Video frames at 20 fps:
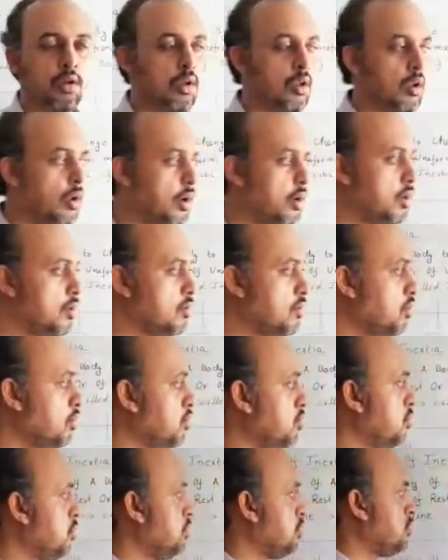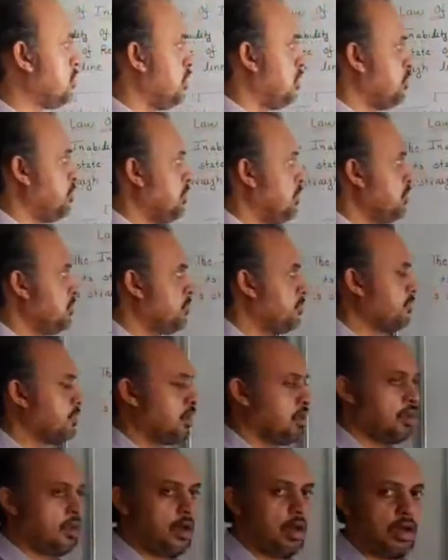Let us go through the statement.
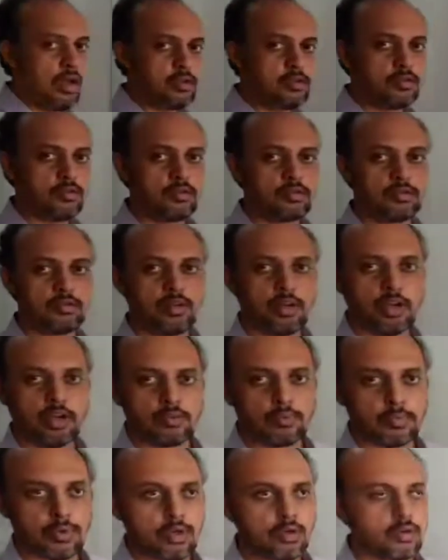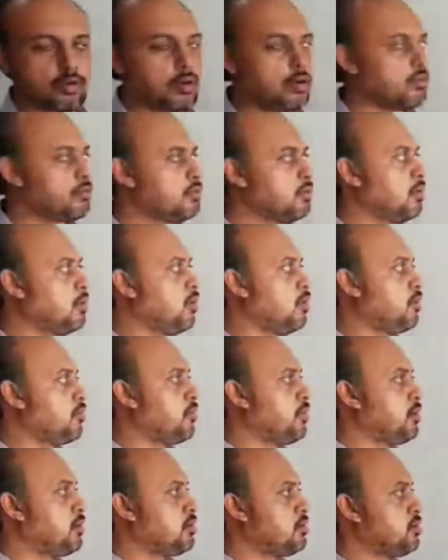As the statement of the law of
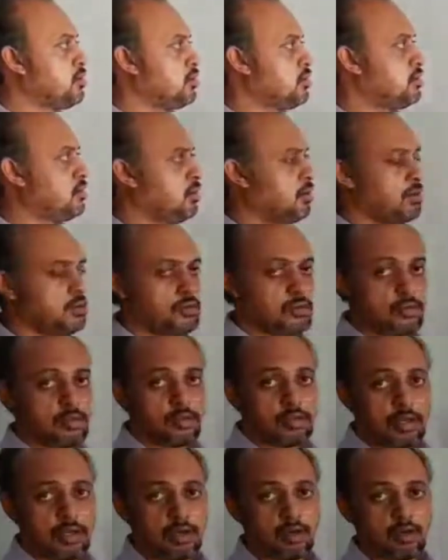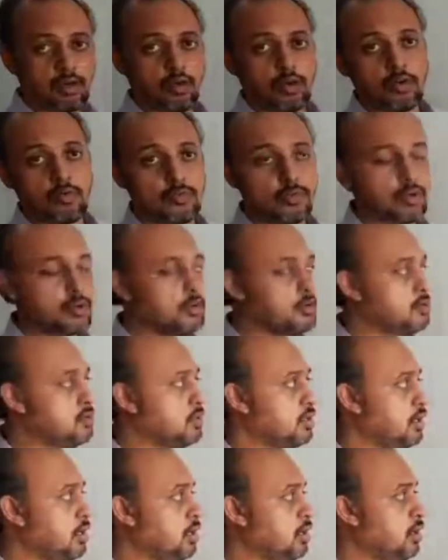inertia says, that law of
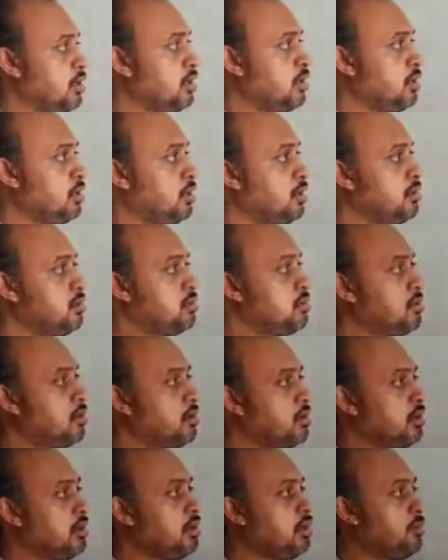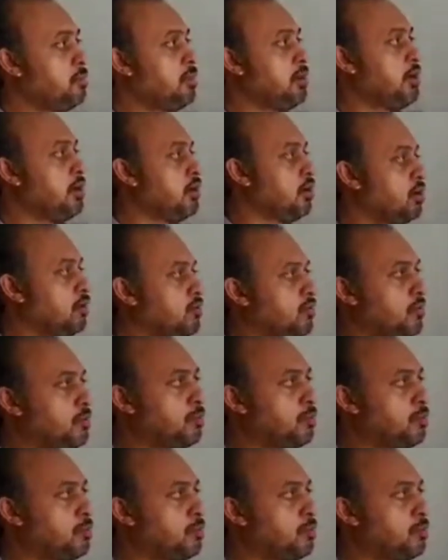inertia is the inability of a